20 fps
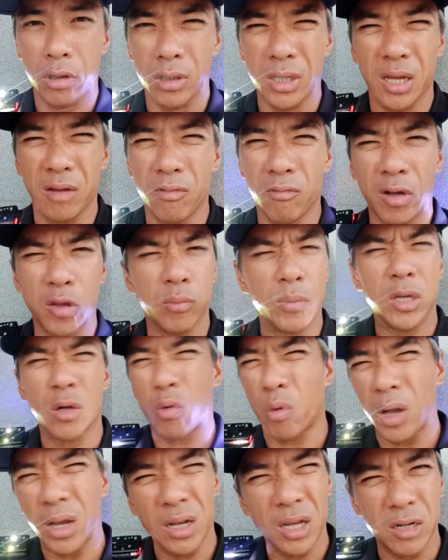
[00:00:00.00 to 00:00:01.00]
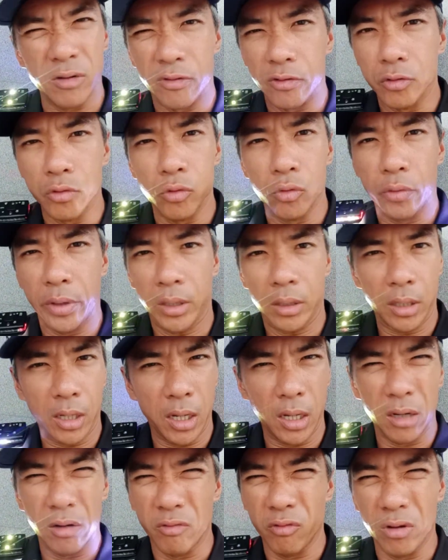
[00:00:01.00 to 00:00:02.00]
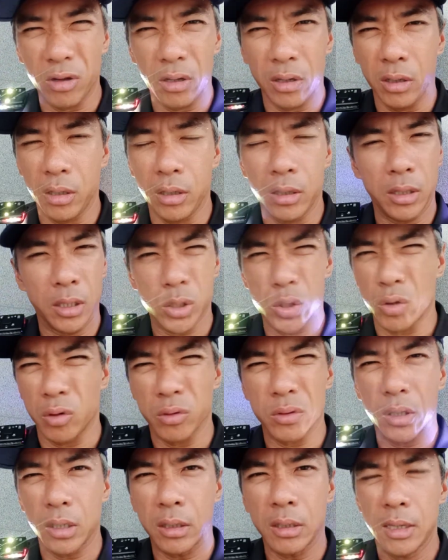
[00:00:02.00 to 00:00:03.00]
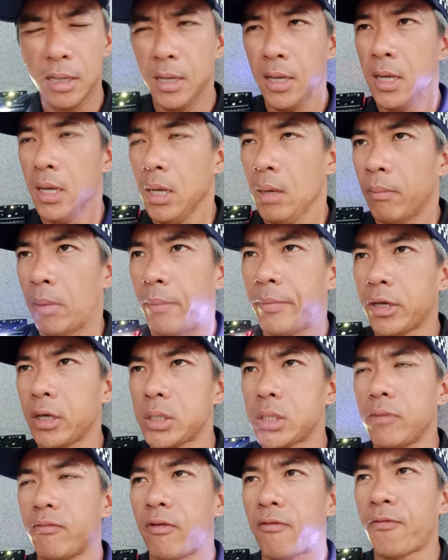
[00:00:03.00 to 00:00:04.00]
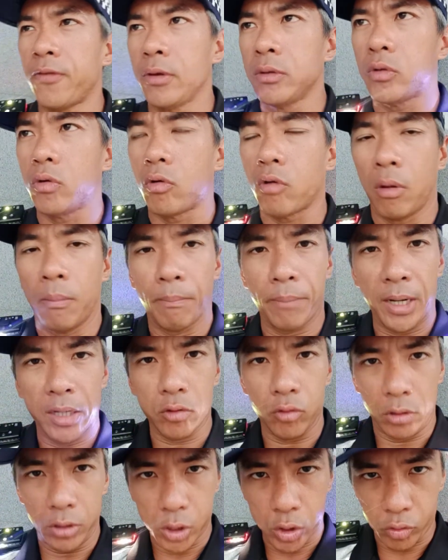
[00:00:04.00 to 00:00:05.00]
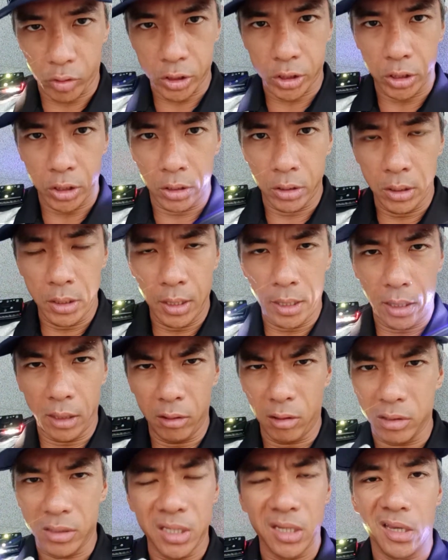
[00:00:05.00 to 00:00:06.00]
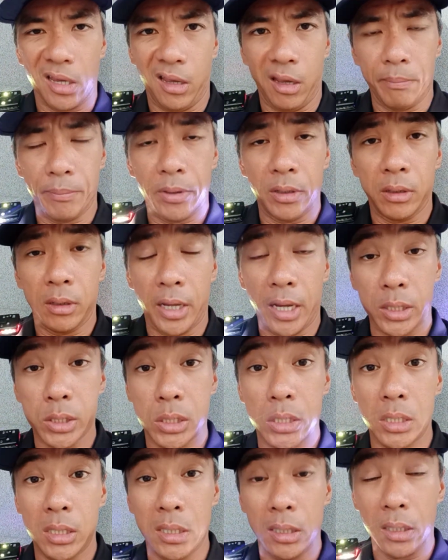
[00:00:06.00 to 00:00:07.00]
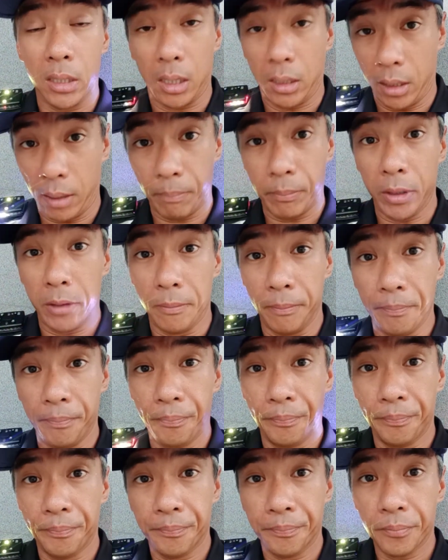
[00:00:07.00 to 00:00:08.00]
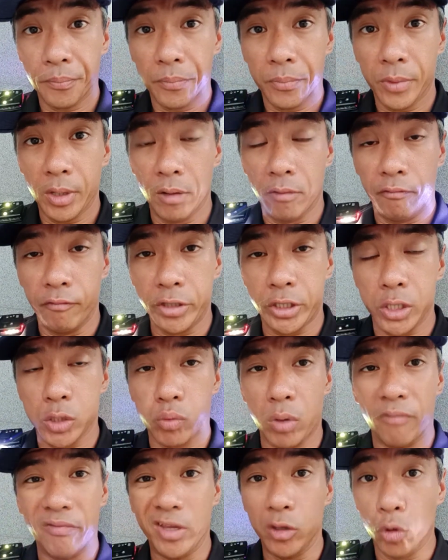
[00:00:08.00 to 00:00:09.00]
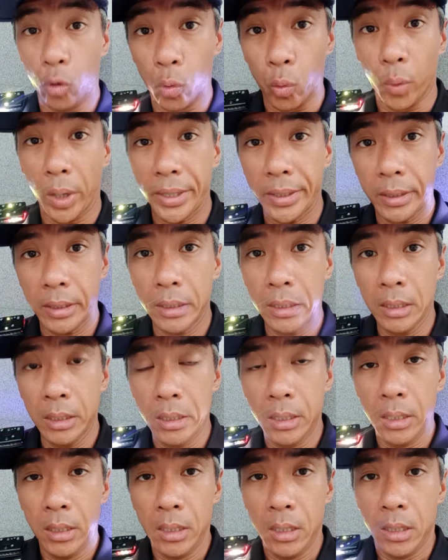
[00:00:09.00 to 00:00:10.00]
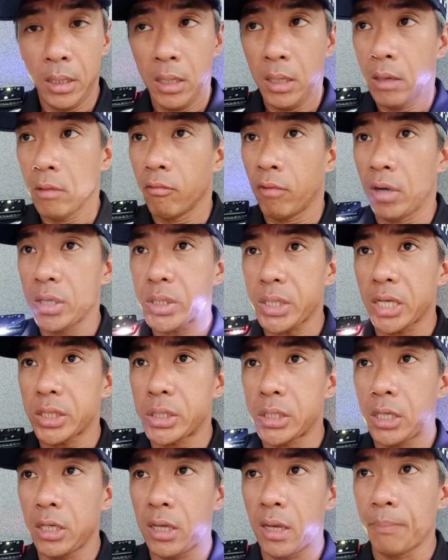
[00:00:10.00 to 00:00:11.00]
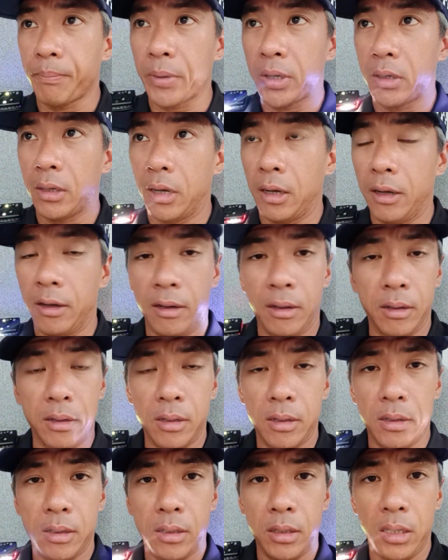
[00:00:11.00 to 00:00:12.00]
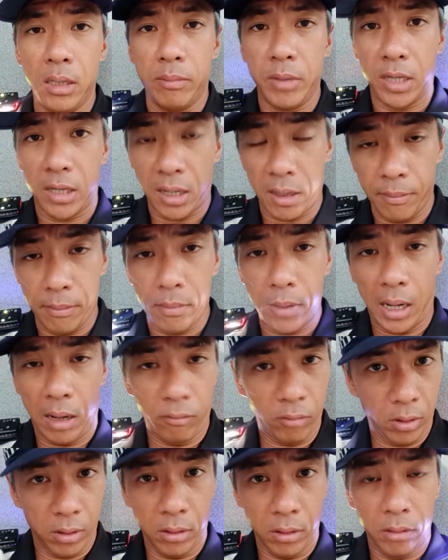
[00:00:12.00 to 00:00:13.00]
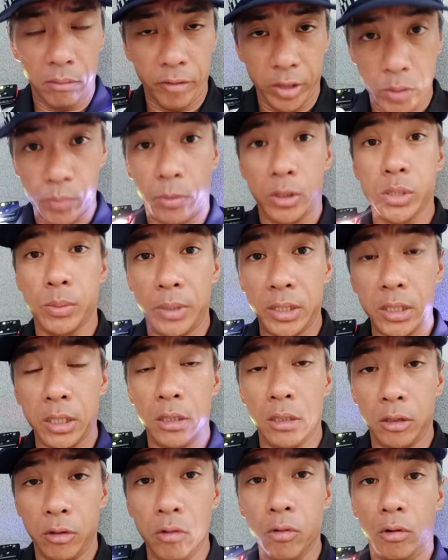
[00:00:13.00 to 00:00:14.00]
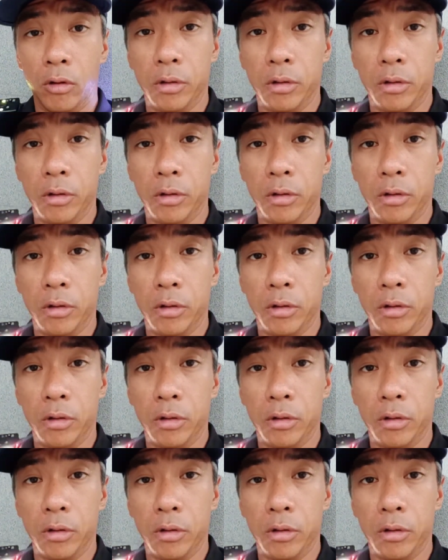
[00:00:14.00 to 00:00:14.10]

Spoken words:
Not that we want to be guailan you and get angry, that sort of thing. But because if we fail to comply to instruction, a lot of things can happen. Accident can happen, which is what we don't want. Once accident happen, it become our responsibility.